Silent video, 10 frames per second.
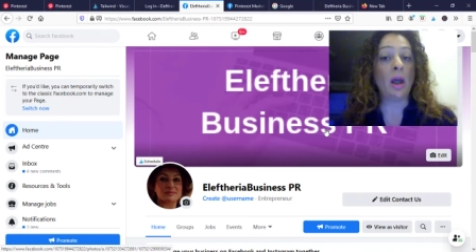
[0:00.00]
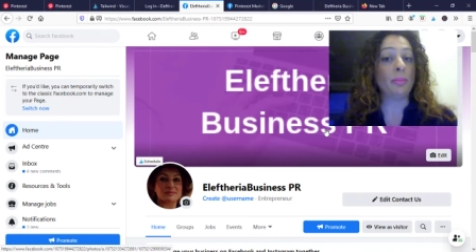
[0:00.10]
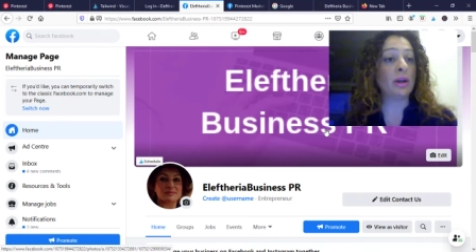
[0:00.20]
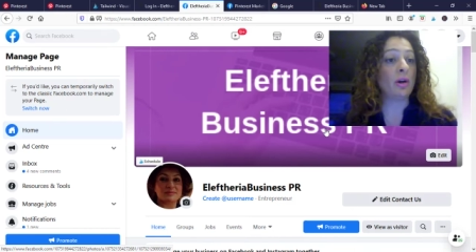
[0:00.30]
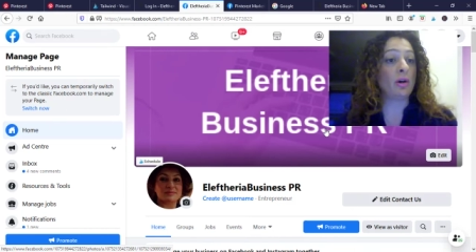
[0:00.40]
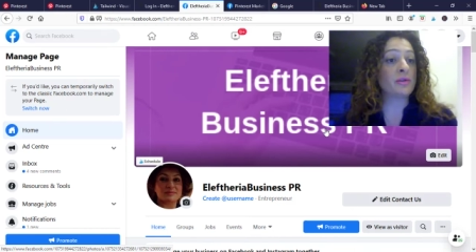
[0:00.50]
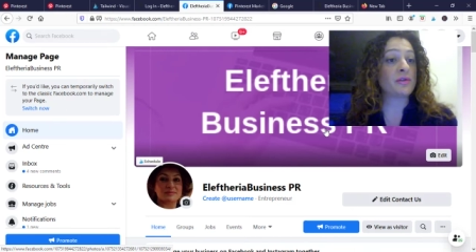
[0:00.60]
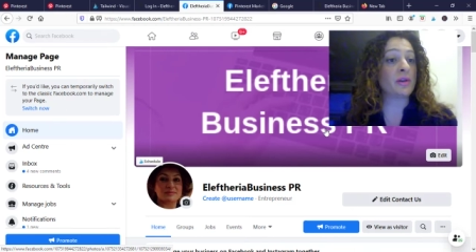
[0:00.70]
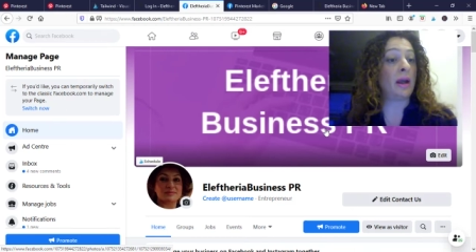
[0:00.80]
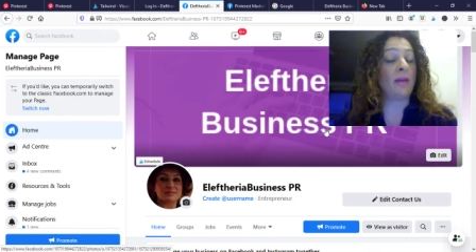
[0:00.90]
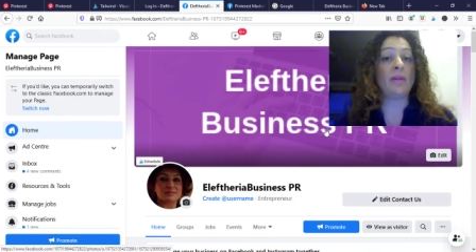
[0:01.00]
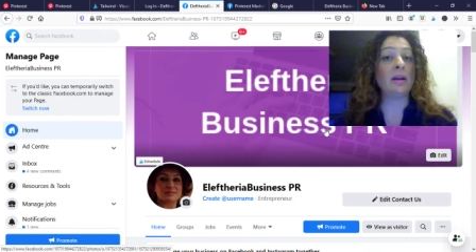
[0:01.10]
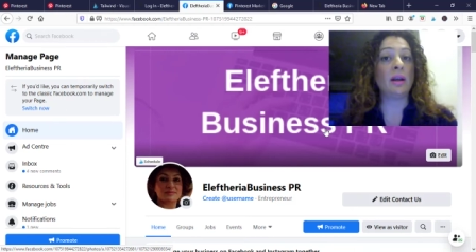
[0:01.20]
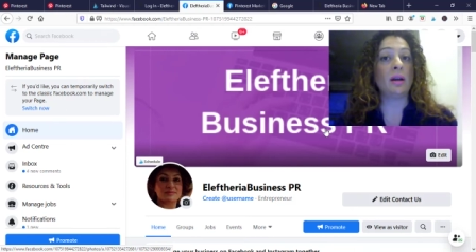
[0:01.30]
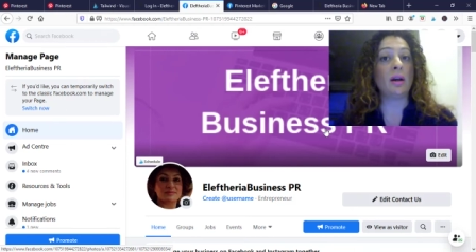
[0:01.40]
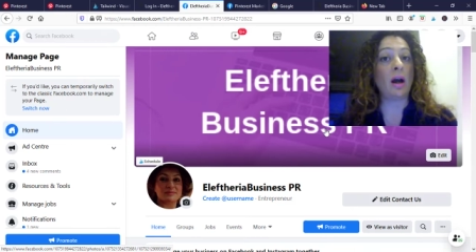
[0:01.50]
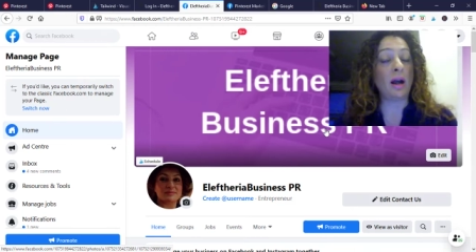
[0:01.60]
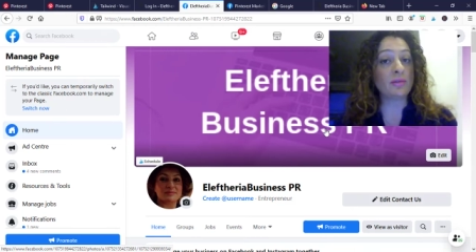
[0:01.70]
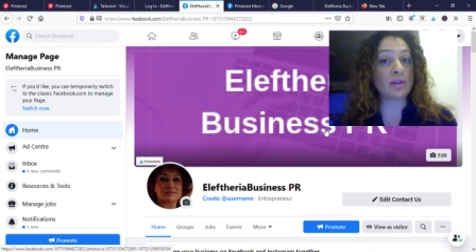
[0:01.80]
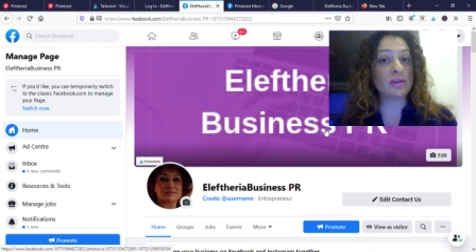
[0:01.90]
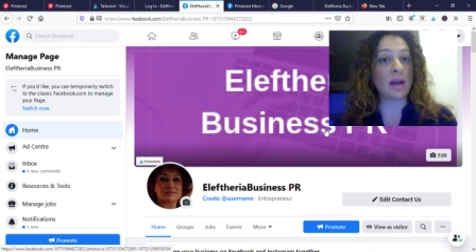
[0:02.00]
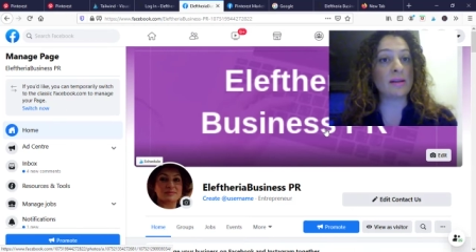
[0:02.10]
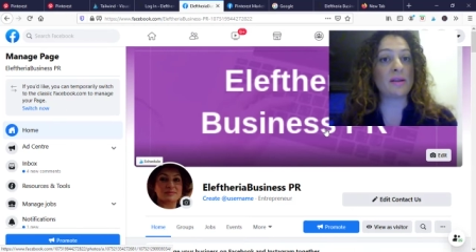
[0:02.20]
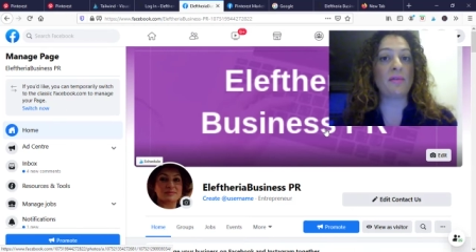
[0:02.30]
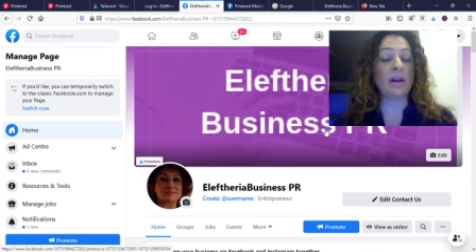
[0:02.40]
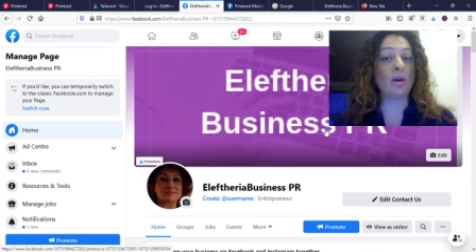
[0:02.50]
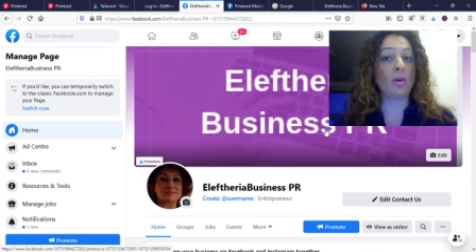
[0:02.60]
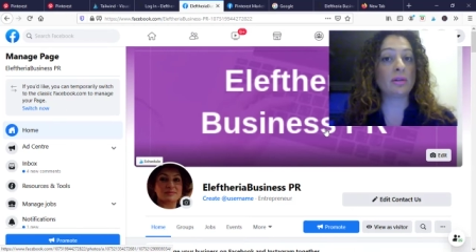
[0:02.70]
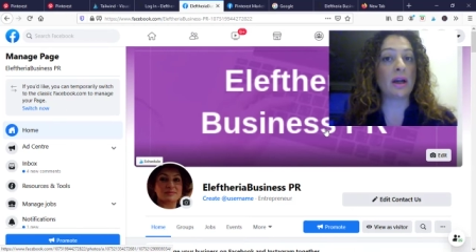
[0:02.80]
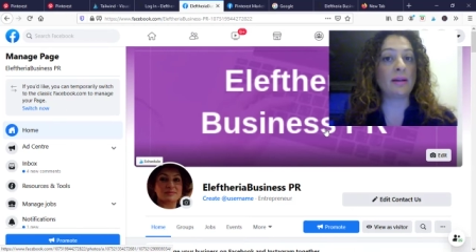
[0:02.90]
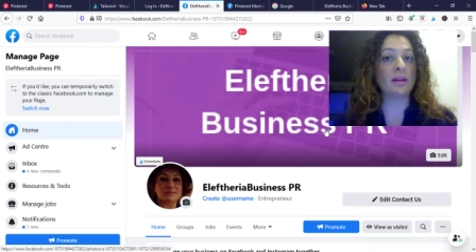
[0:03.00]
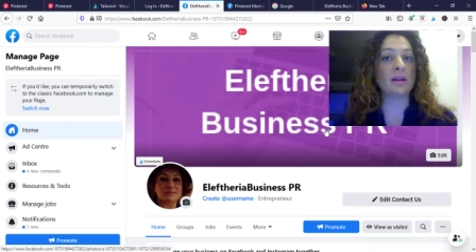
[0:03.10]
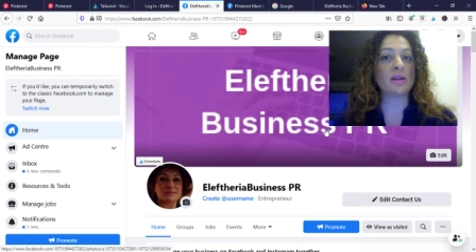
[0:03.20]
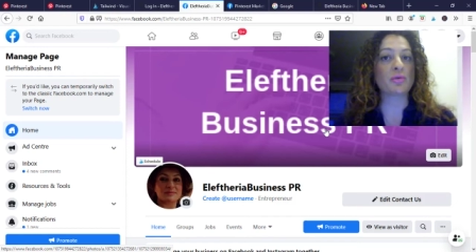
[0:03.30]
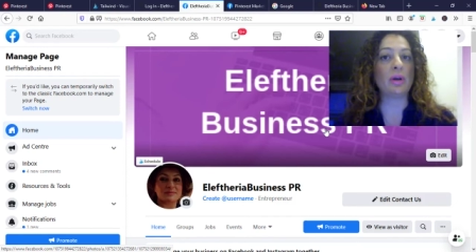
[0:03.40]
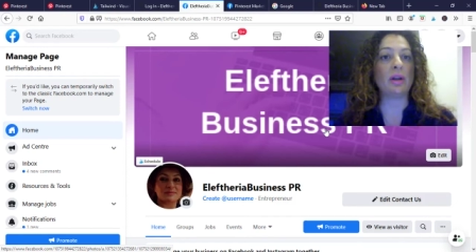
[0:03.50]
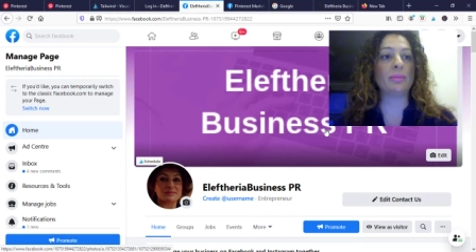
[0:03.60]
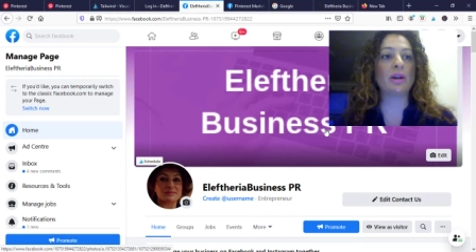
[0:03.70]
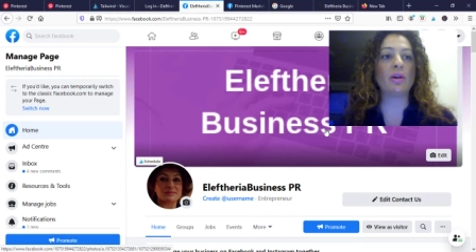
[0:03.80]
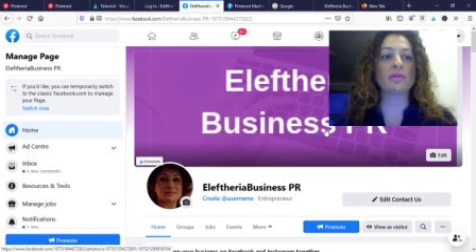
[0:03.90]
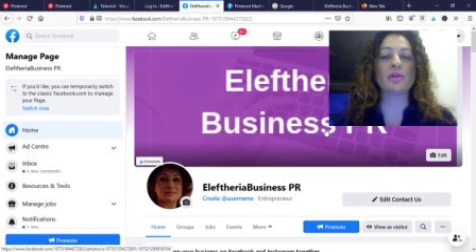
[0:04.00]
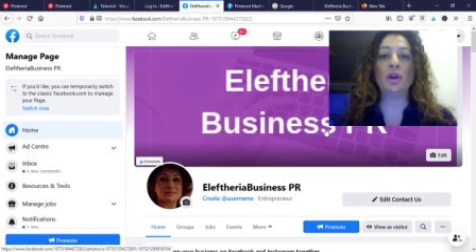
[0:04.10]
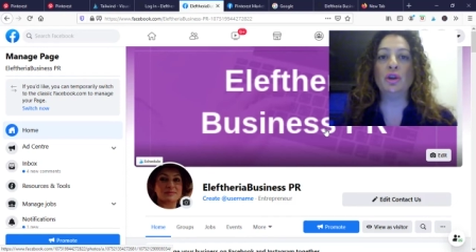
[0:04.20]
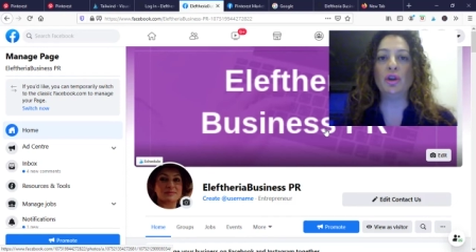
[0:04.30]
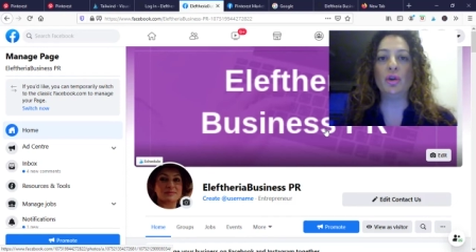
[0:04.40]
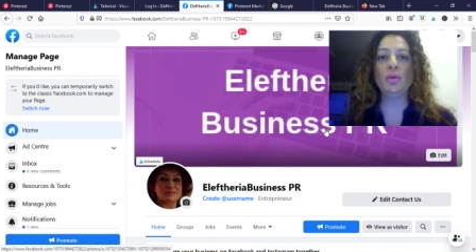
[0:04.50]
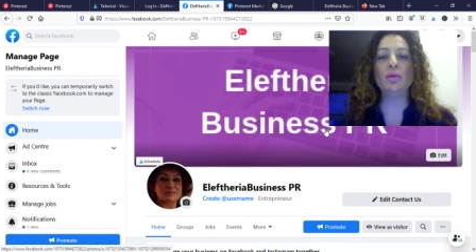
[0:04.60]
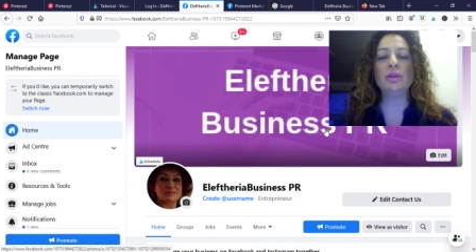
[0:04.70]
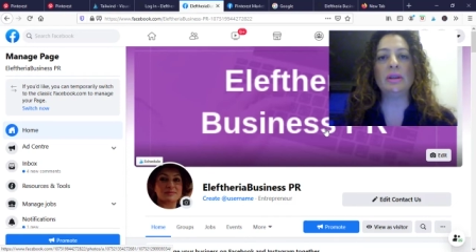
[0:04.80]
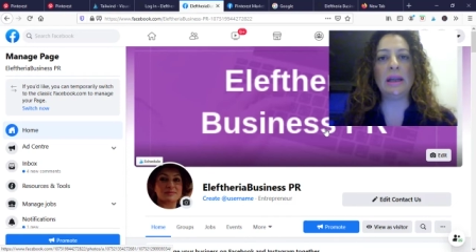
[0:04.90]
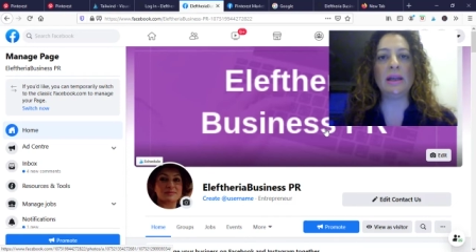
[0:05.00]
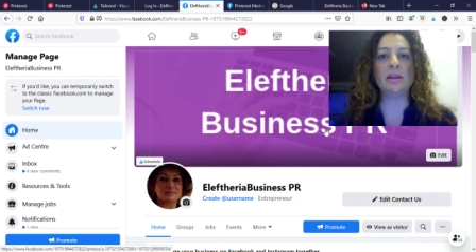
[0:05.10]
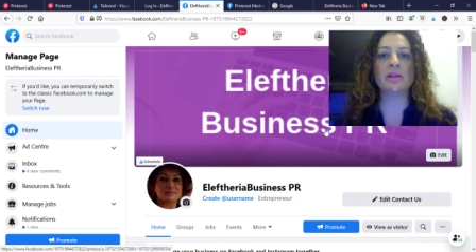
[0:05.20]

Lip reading: And then advertise, and then organically as well, because you need